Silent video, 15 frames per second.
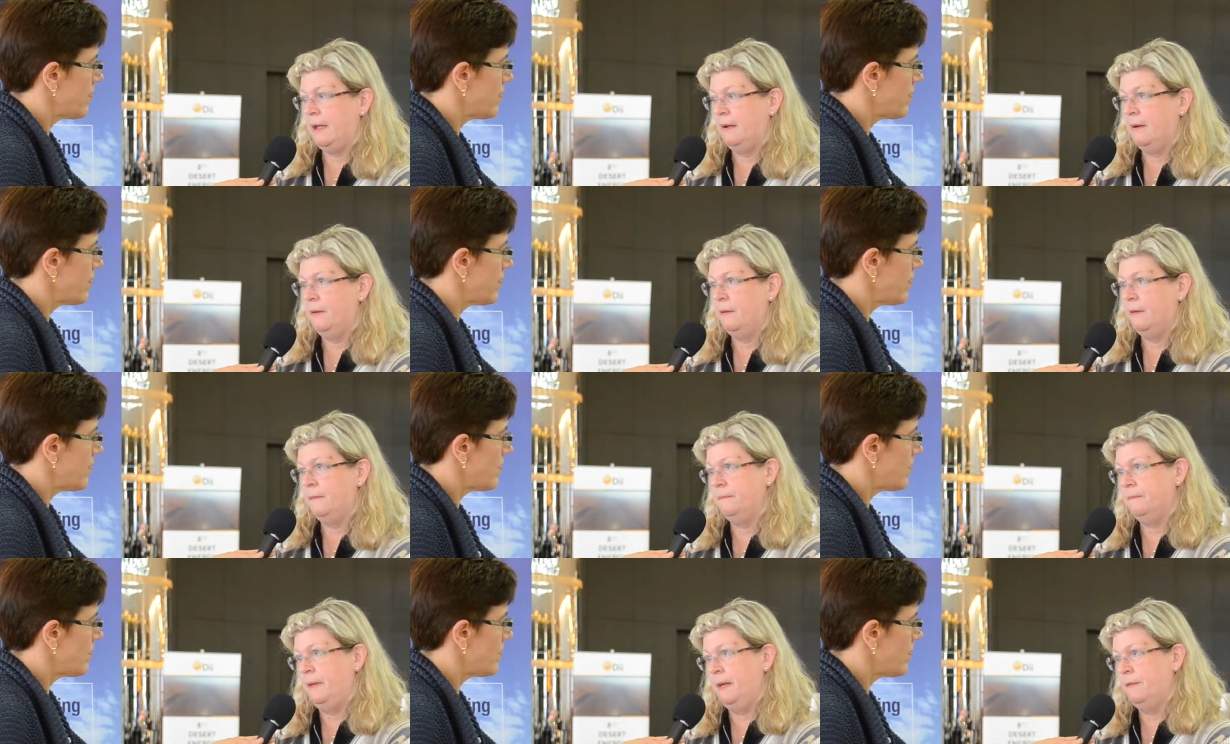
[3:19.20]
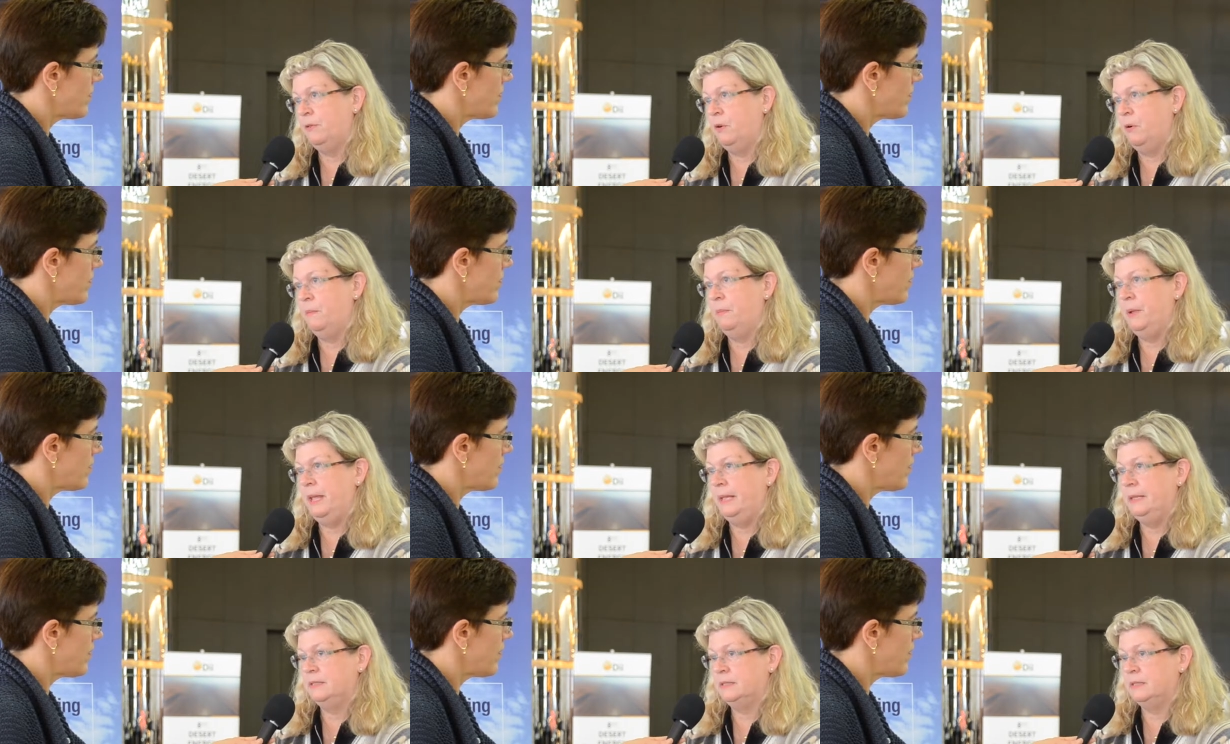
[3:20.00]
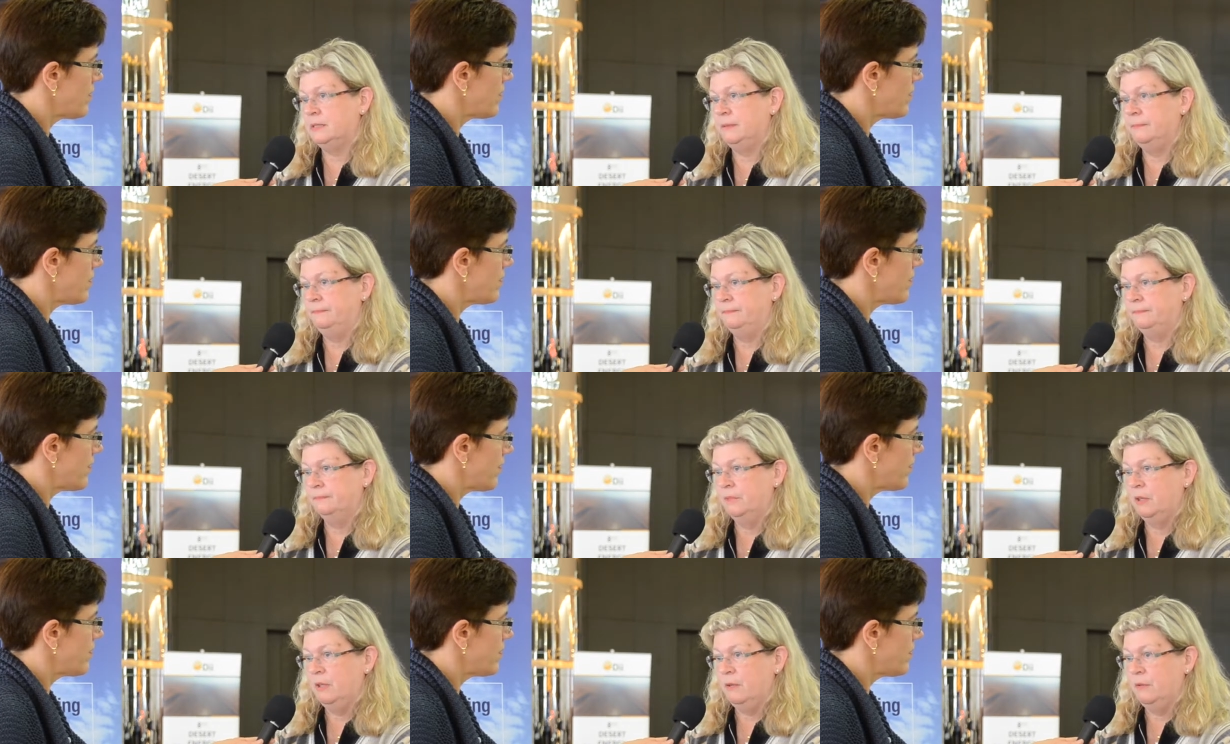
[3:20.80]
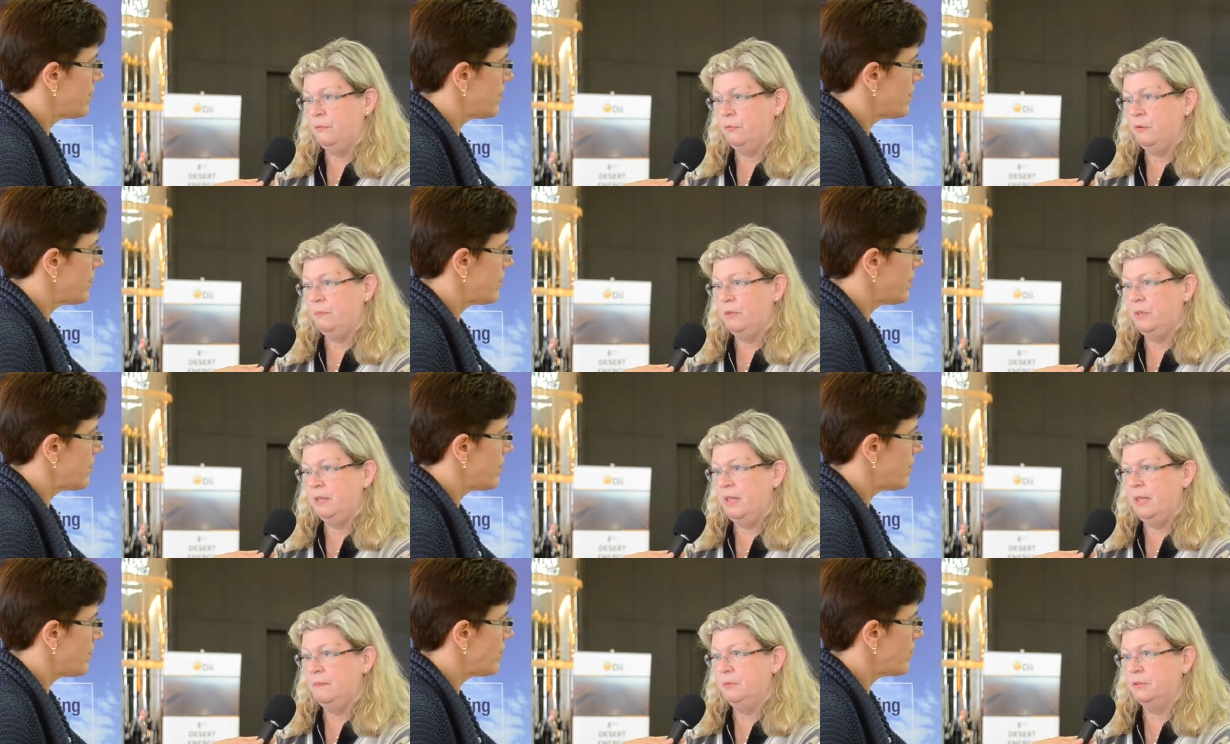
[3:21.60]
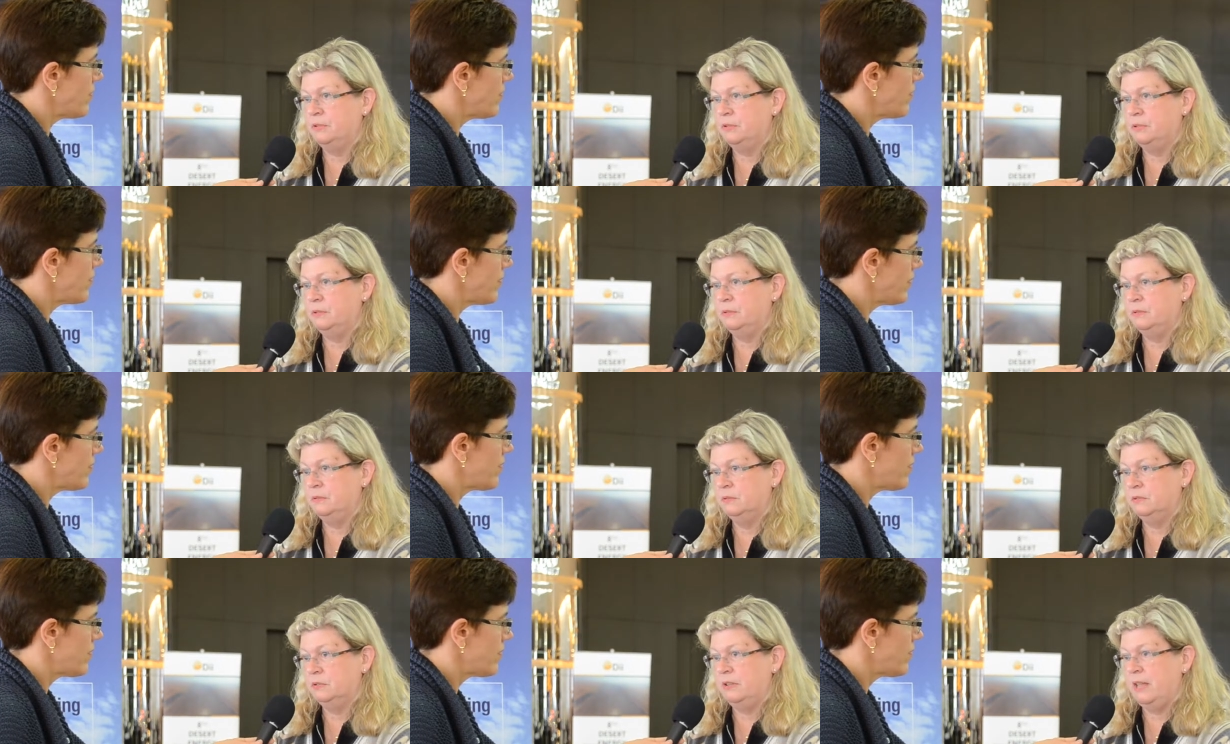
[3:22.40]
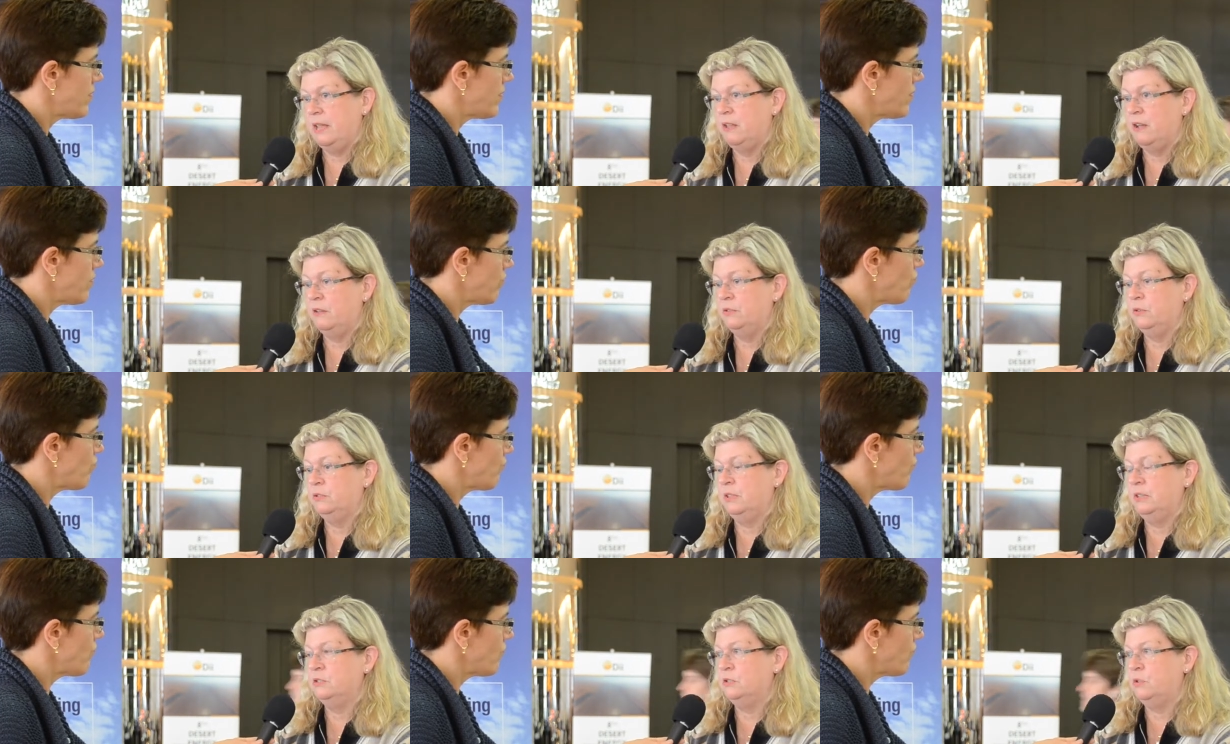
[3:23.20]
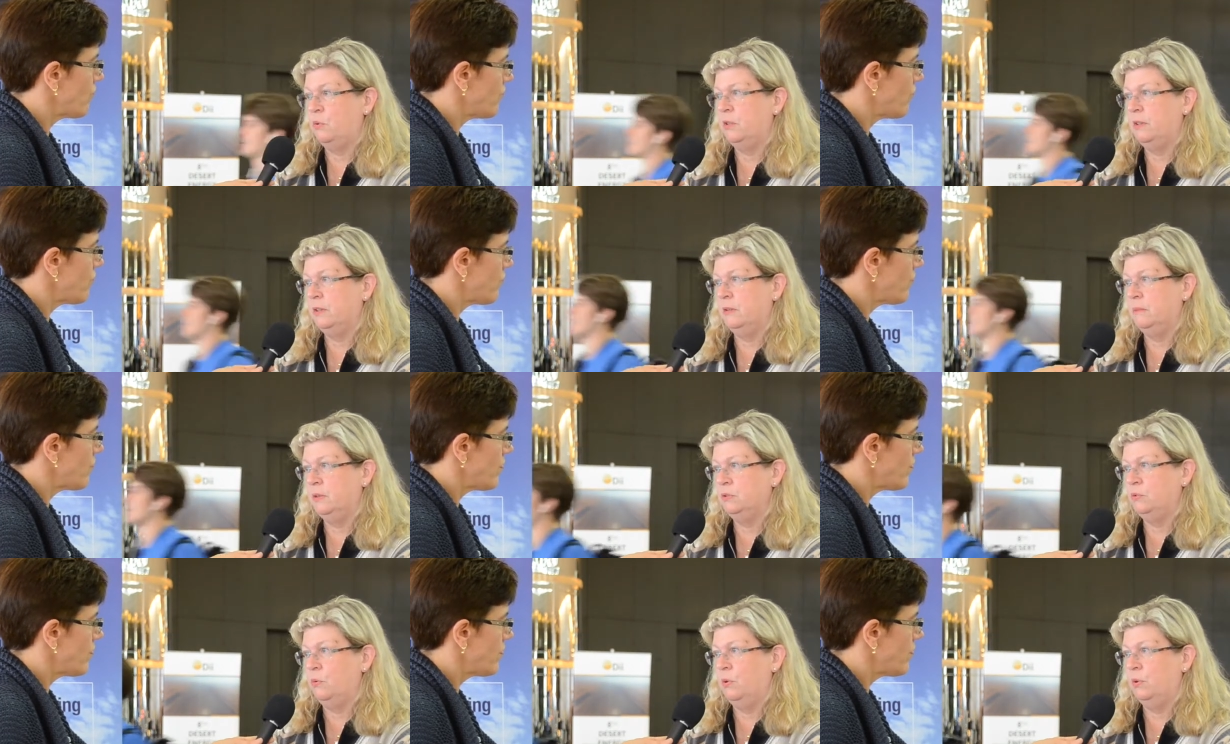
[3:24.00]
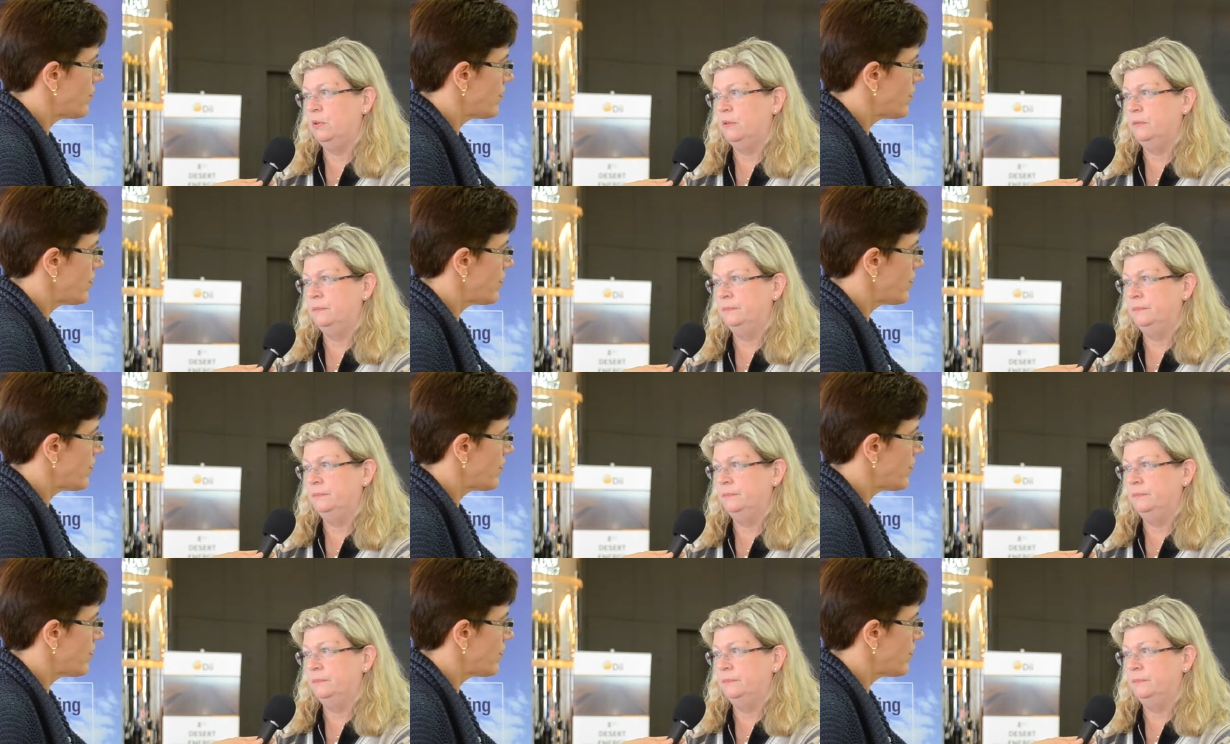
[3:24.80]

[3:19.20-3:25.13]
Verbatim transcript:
Speaker 1: are, have complaints from the neighbors, so they are not installing them at all.